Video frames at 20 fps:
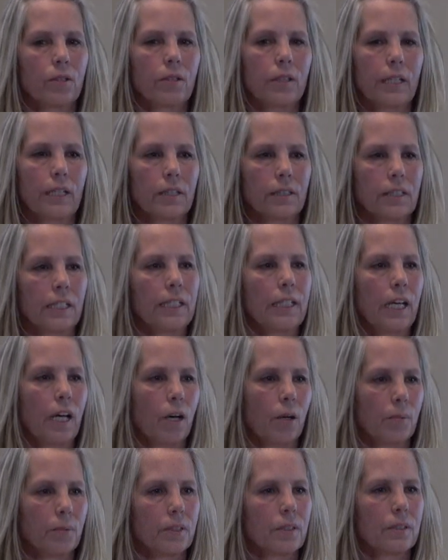years, he
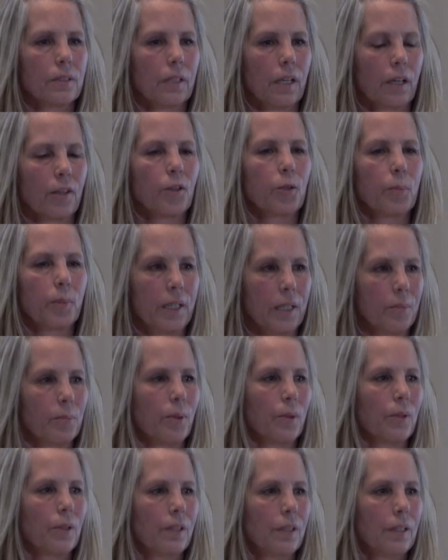helped other
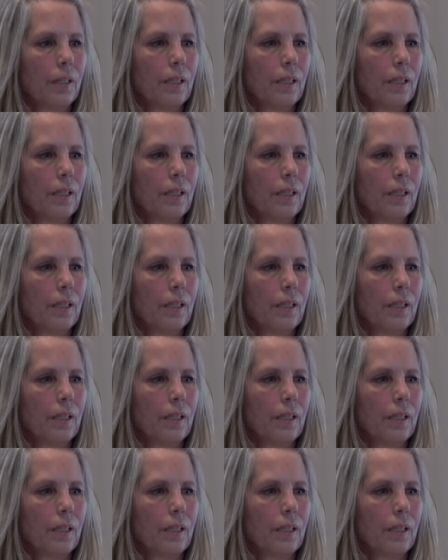people.